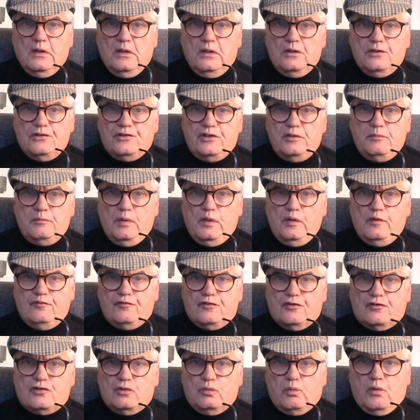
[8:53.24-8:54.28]
She
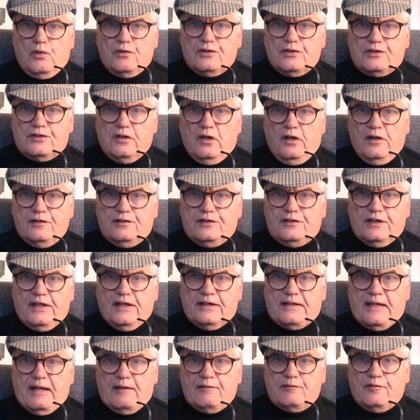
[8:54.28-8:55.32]
moved to one side to
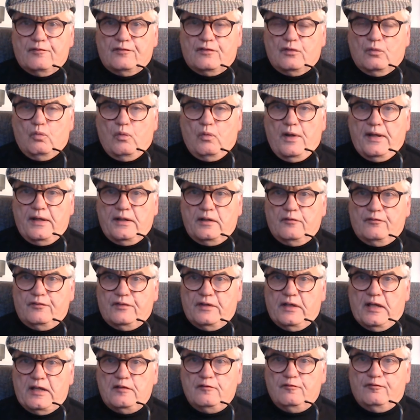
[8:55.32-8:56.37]
get out of the way of the
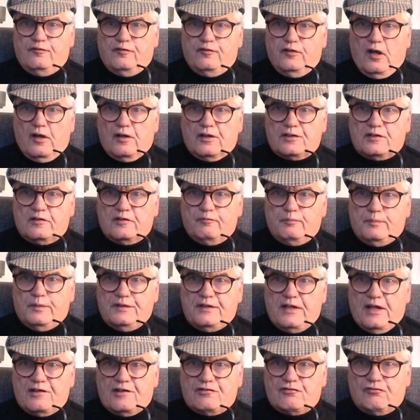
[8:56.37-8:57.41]
influx of
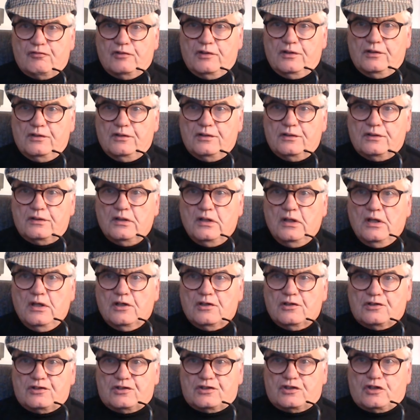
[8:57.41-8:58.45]
pedestrians
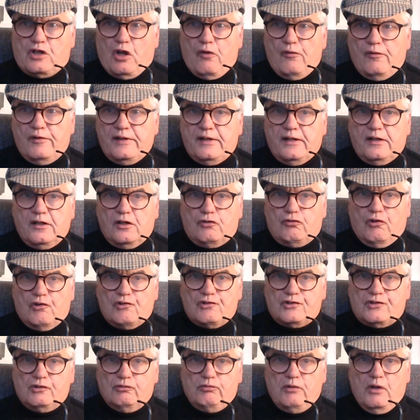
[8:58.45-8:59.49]
scurrying across
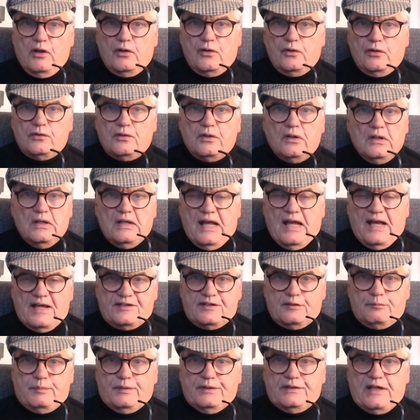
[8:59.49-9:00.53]
the road as
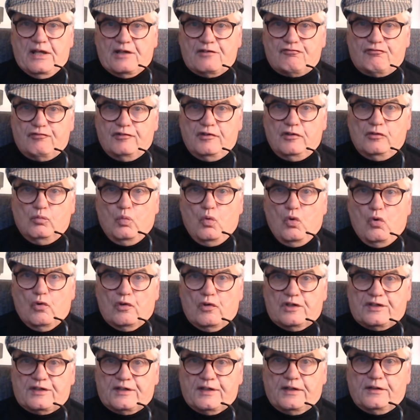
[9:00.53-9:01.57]
the pedestrian
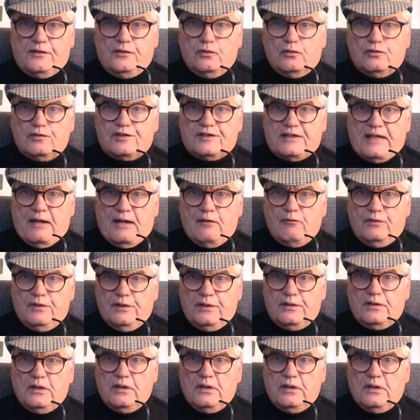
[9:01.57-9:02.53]
walk signal sounded